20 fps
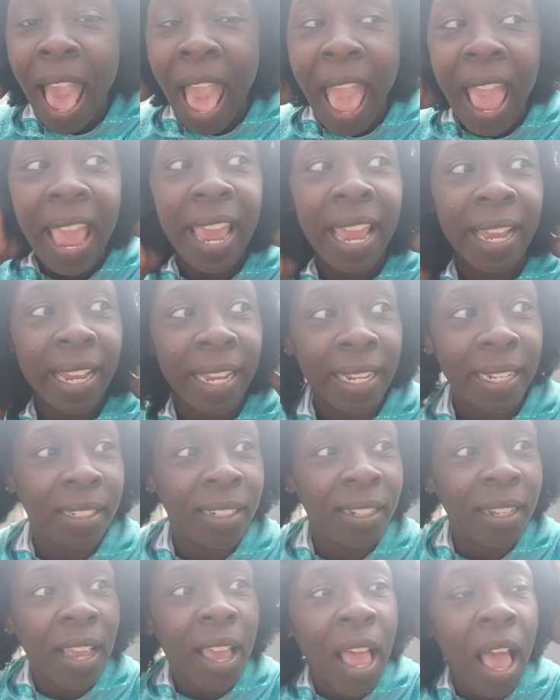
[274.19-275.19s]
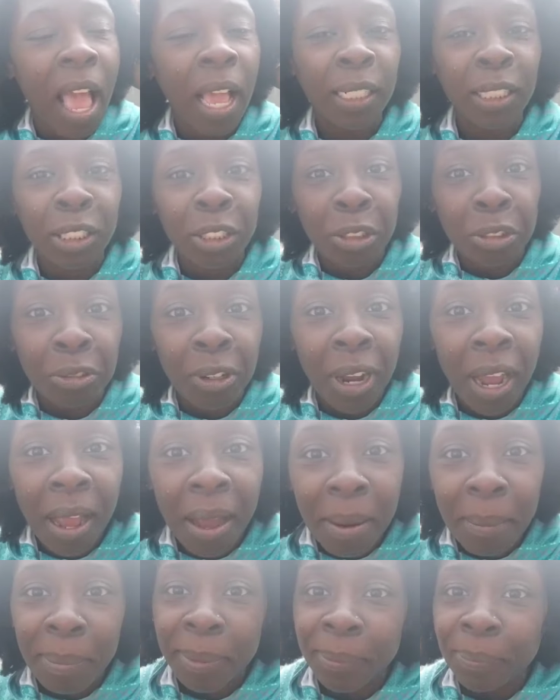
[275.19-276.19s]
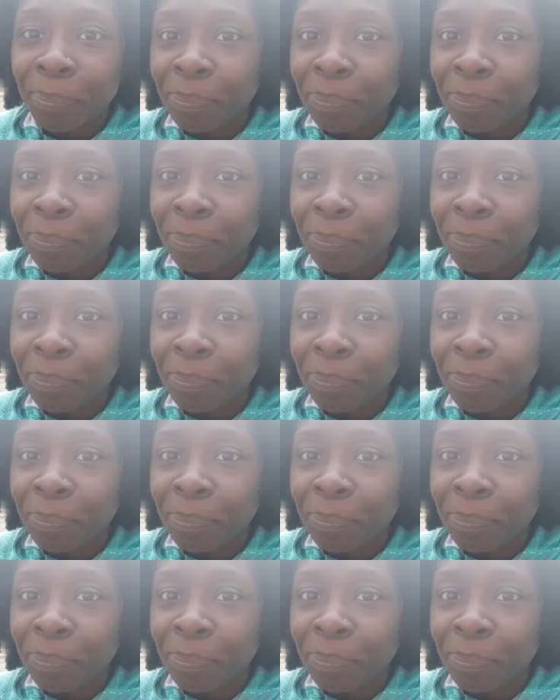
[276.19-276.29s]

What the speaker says: And Trump